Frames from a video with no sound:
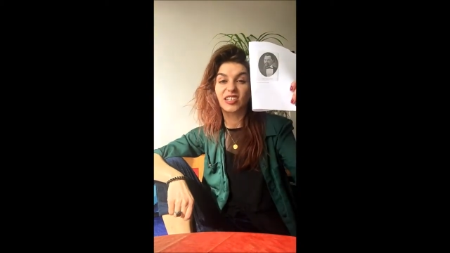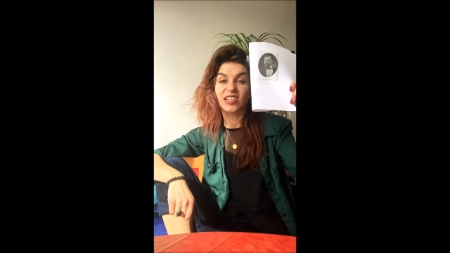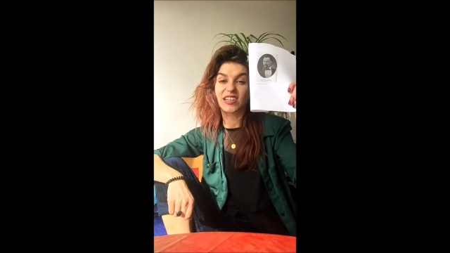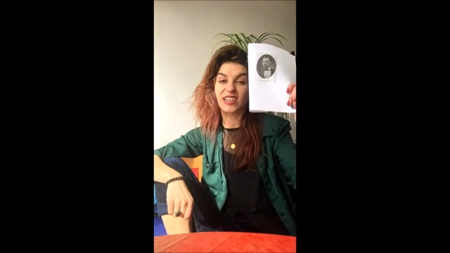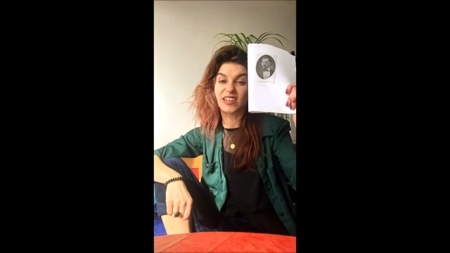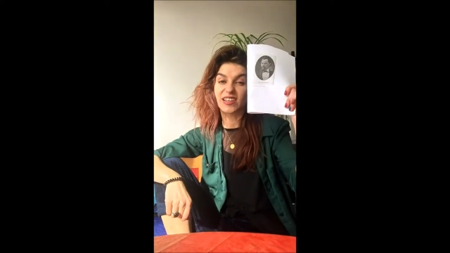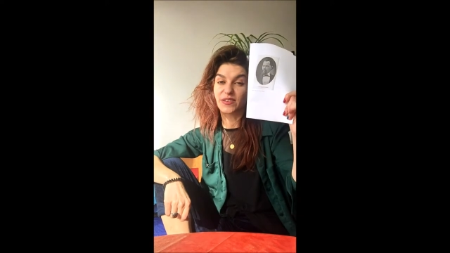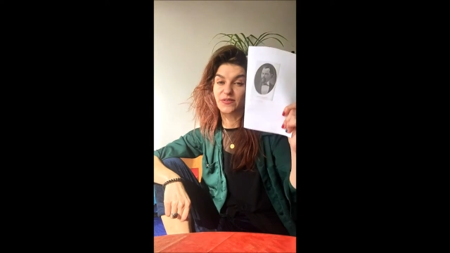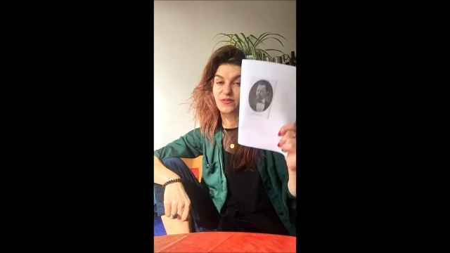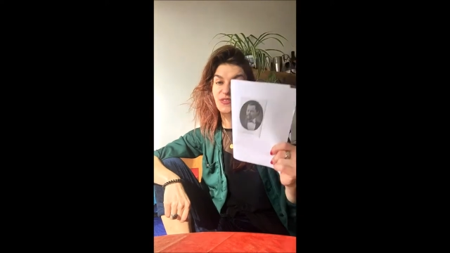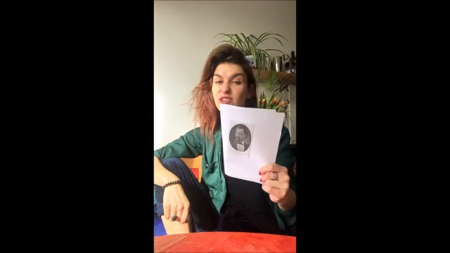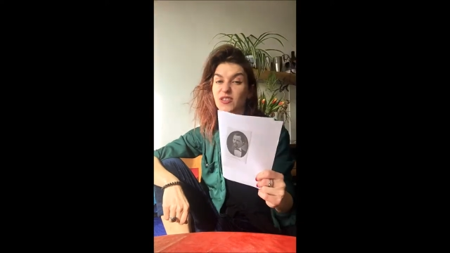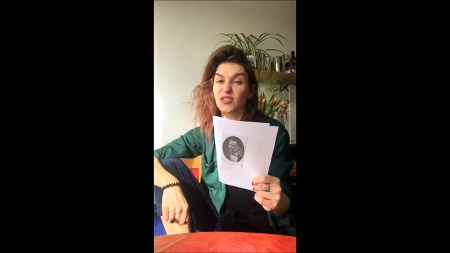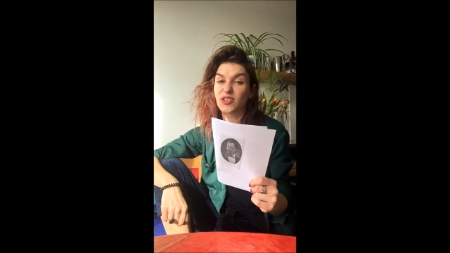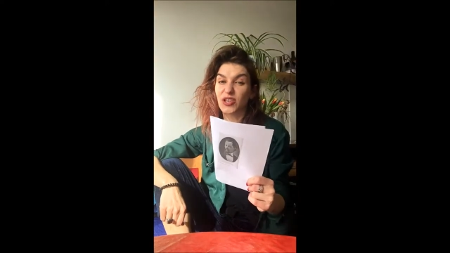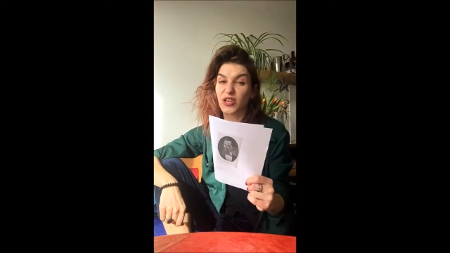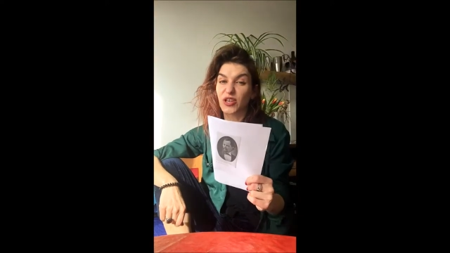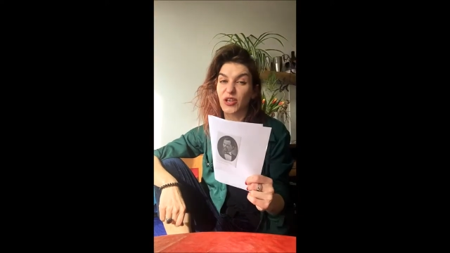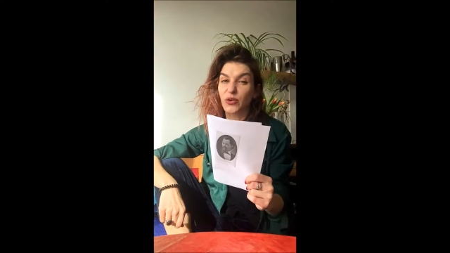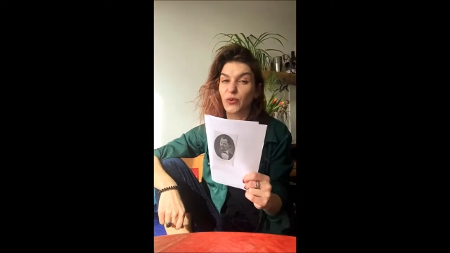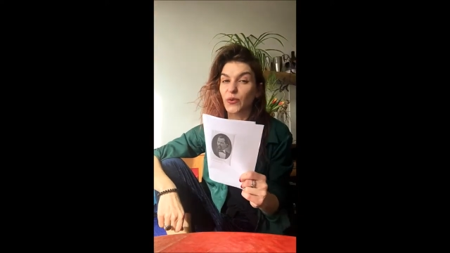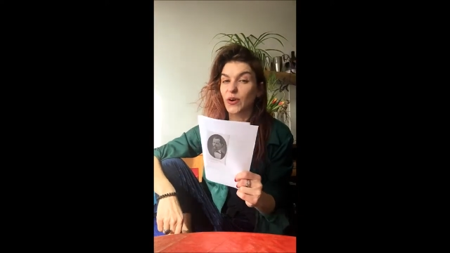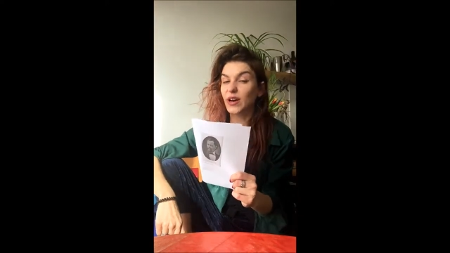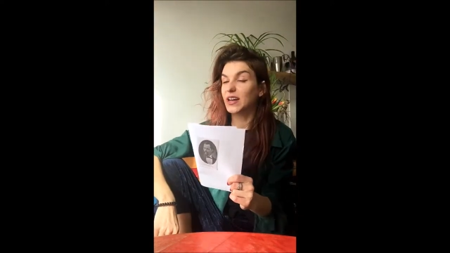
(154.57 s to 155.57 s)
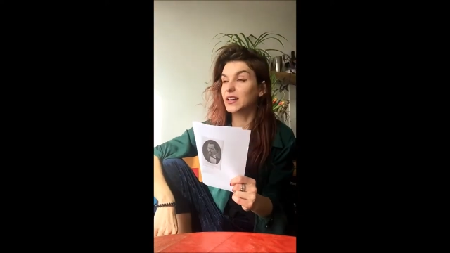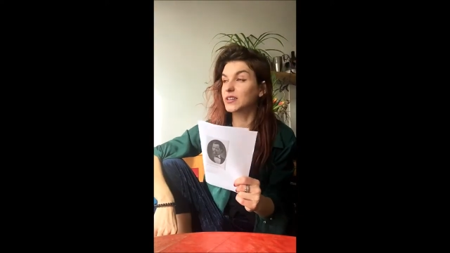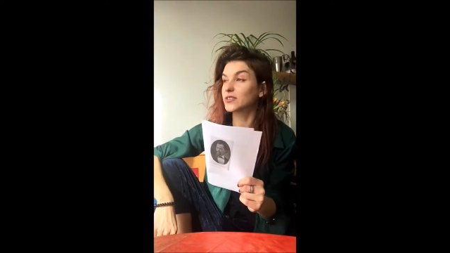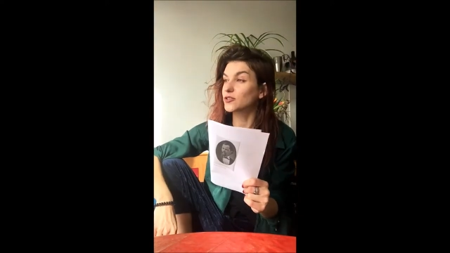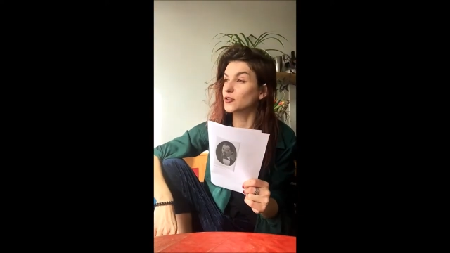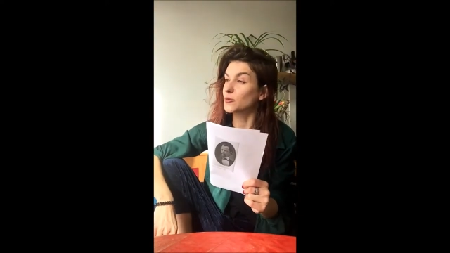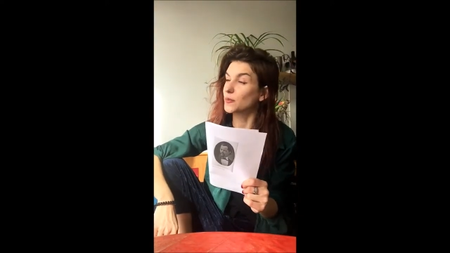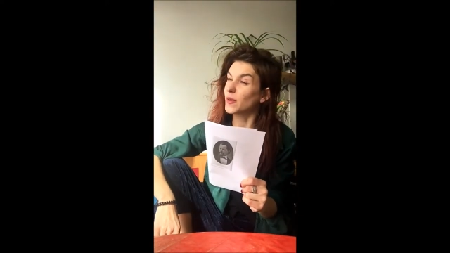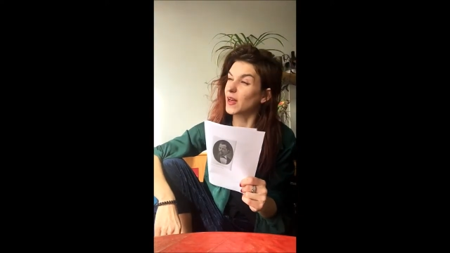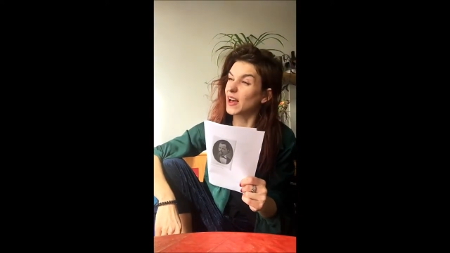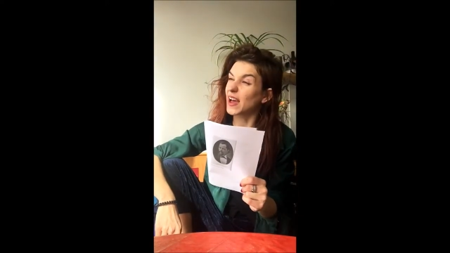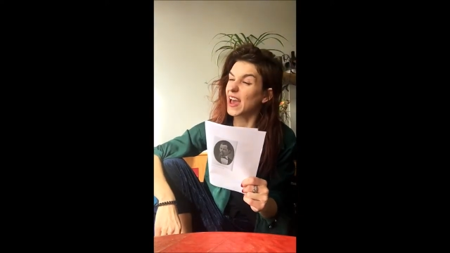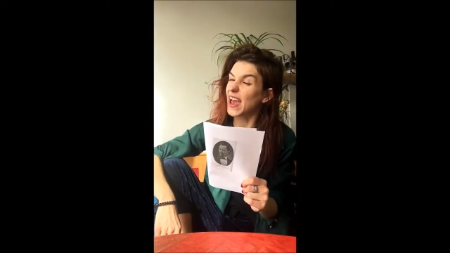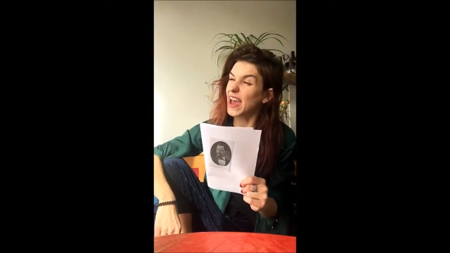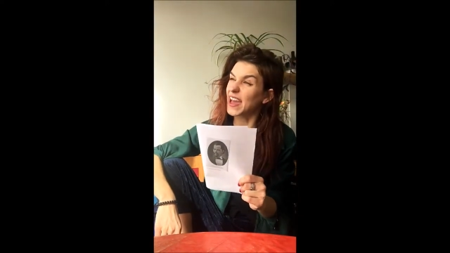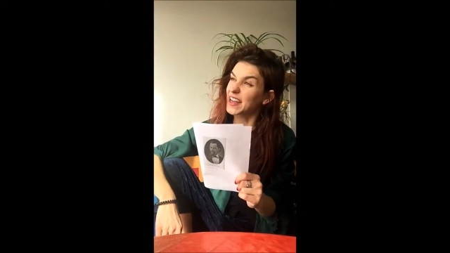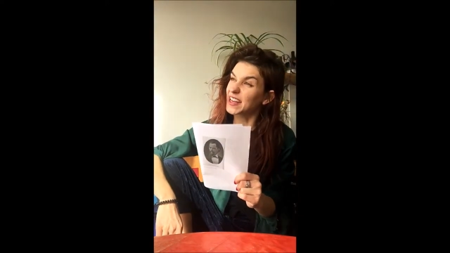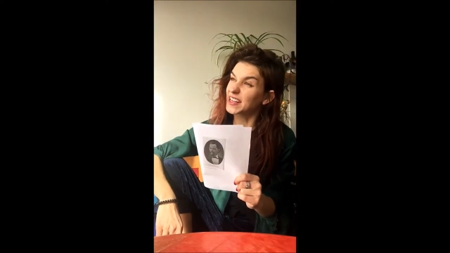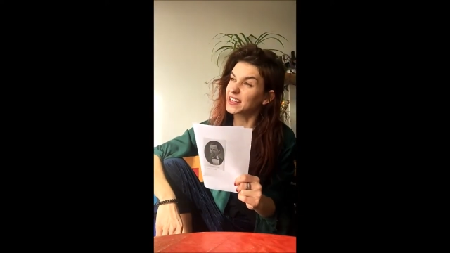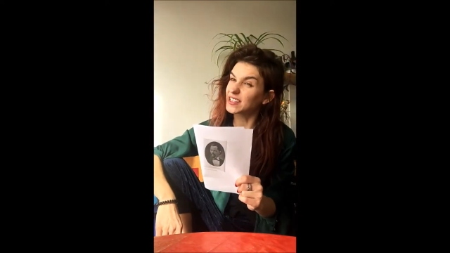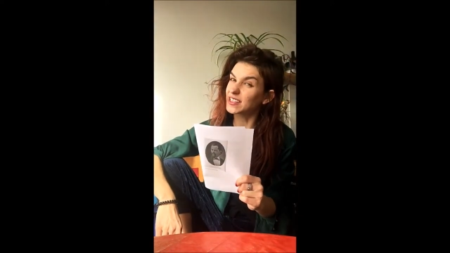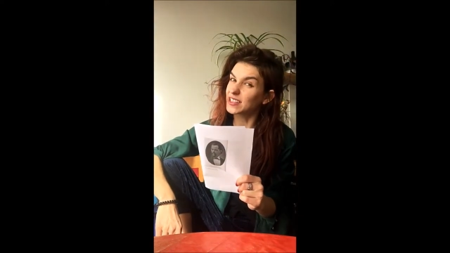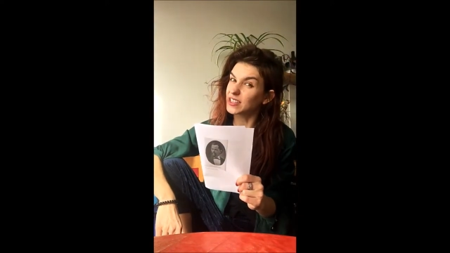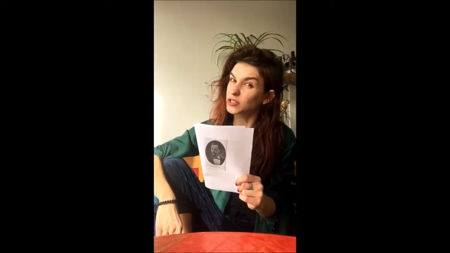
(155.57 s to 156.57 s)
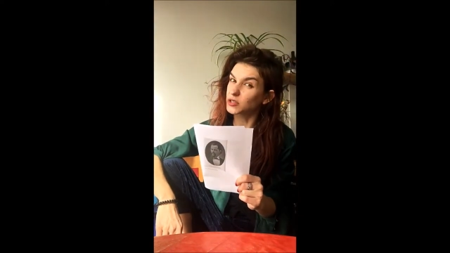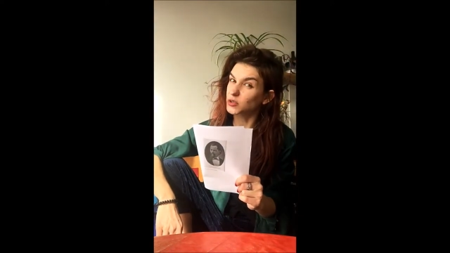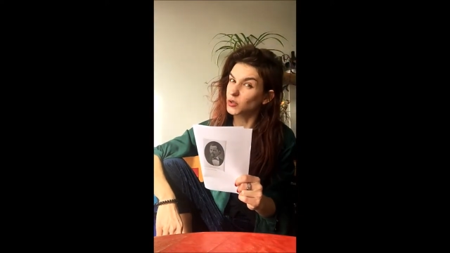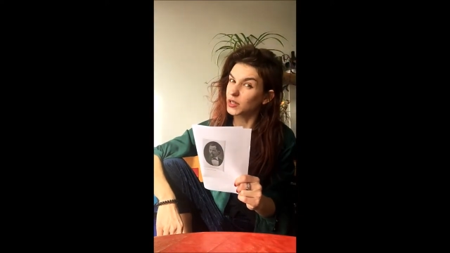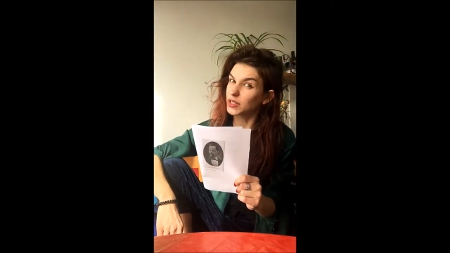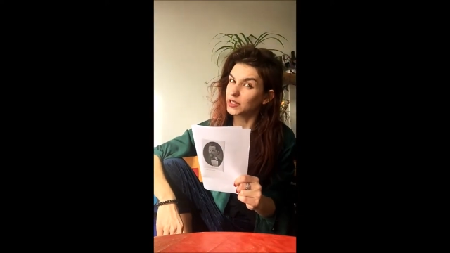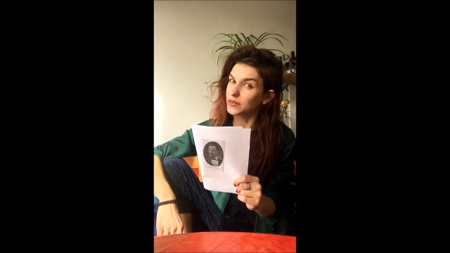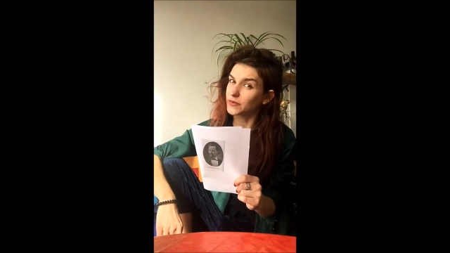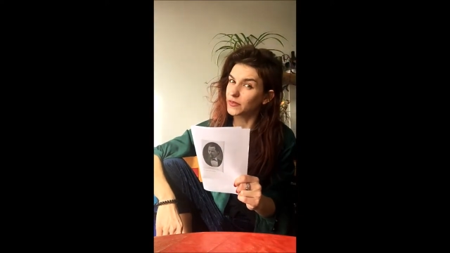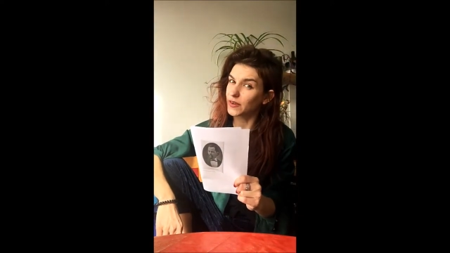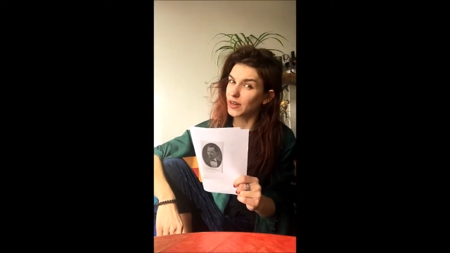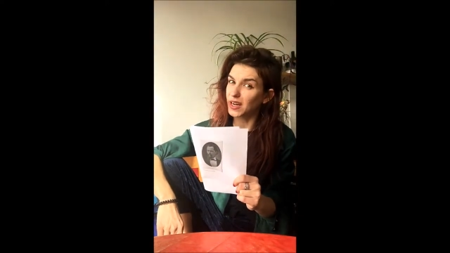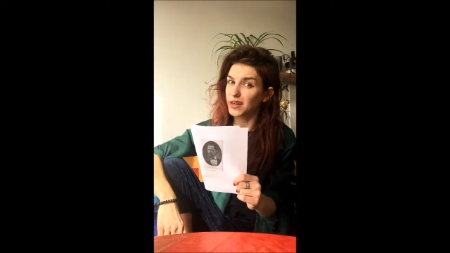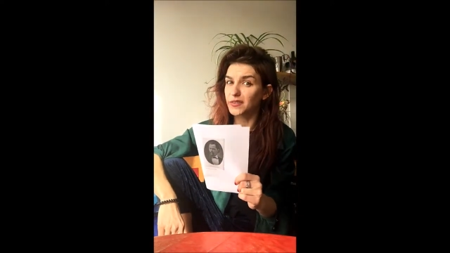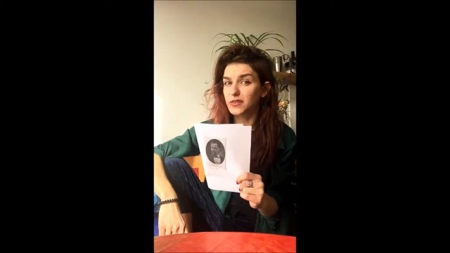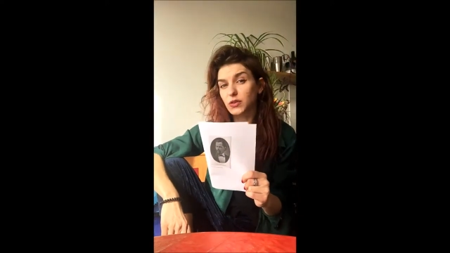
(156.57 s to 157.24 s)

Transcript: He lived in the US from like 1825